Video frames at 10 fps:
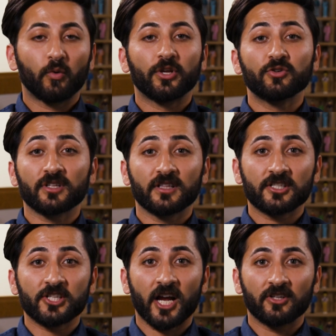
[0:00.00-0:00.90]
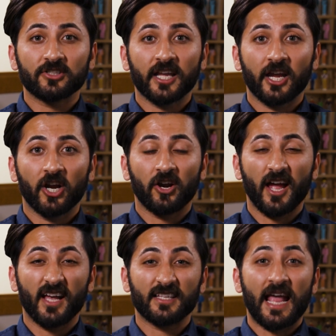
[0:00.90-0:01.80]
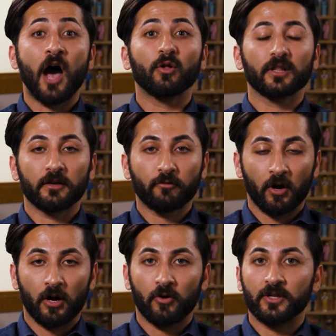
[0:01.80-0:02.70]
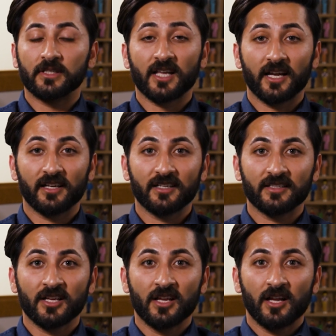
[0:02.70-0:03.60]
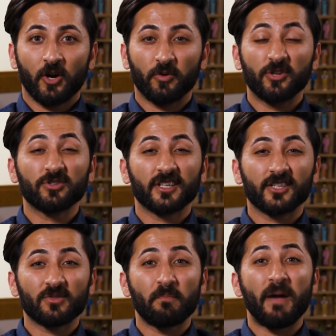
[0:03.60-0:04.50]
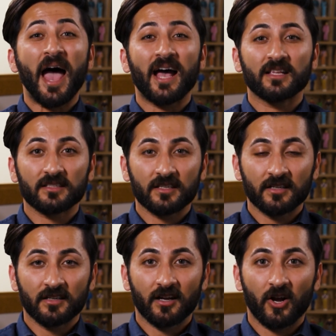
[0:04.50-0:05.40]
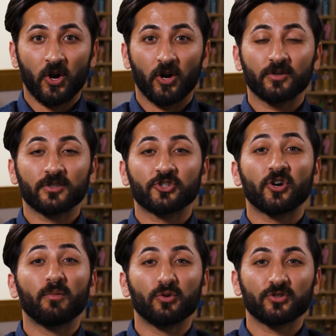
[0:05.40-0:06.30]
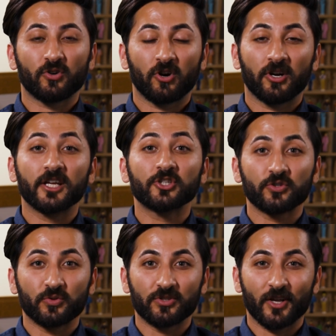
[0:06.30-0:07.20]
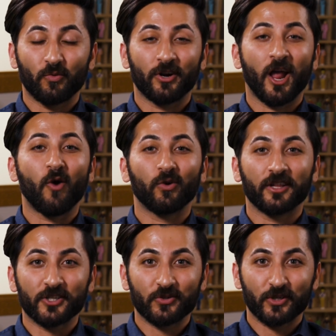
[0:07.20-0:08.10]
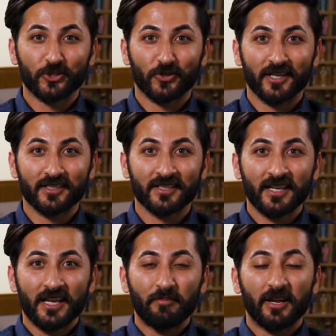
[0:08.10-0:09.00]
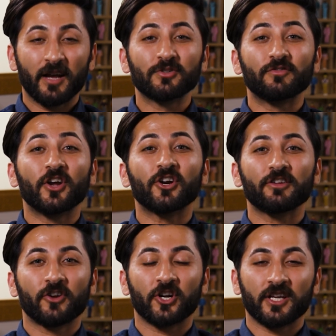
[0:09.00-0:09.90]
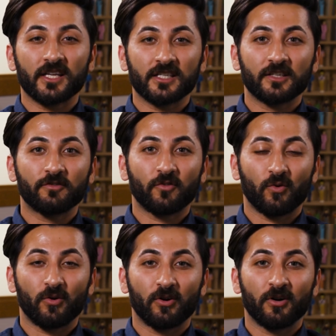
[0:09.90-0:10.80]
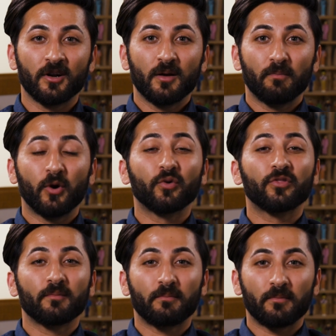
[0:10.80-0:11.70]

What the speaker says: are we using this child's care as an outlet for our own anxieties? Are we using it to mask our troubles or our issues that we're not willing to address? It becomes very, very easy for both